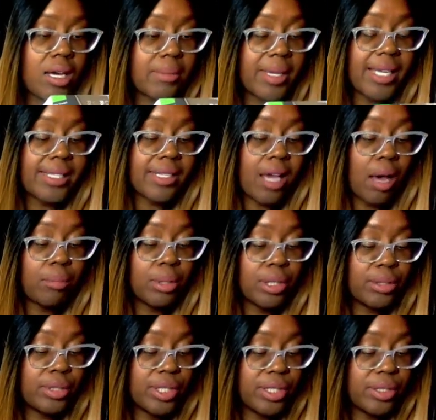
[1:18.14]
It's got
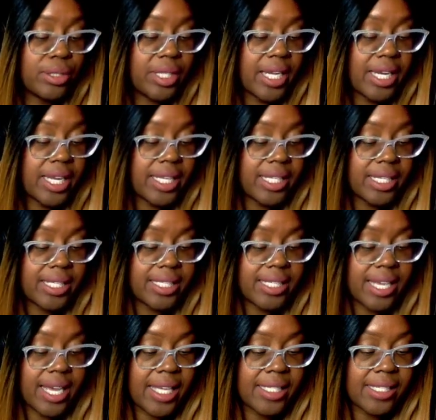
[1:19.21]
Bluetooth in it. It
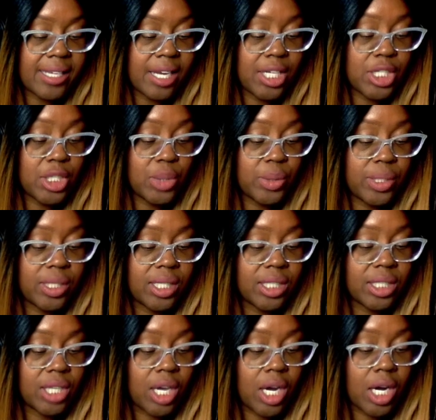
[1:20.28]
says it's got a dual
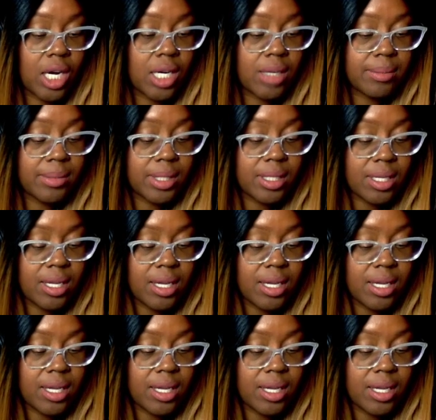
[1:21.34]
alarm.